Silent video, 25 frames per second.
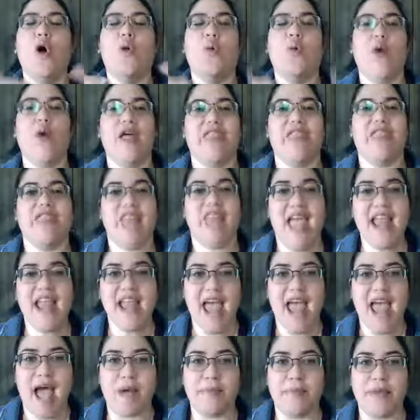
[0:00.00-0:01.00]
what then
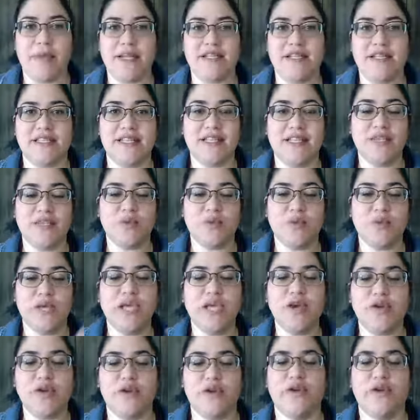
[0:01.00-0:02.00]
happens is we
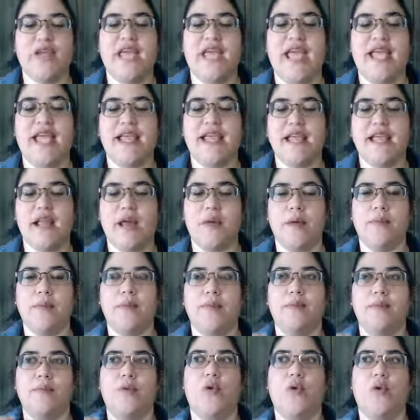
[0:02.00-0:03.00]
create
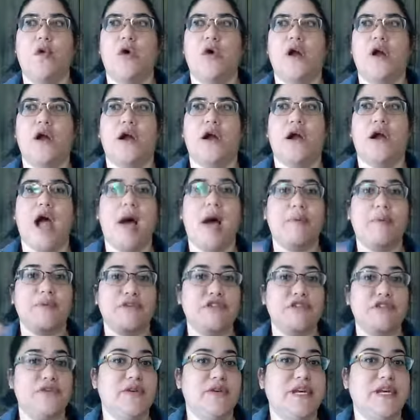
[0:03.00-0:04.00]
more
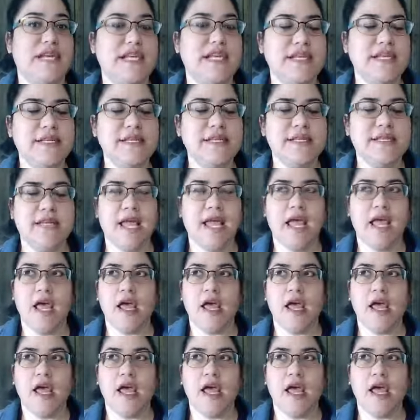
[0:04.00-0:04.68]
opportunities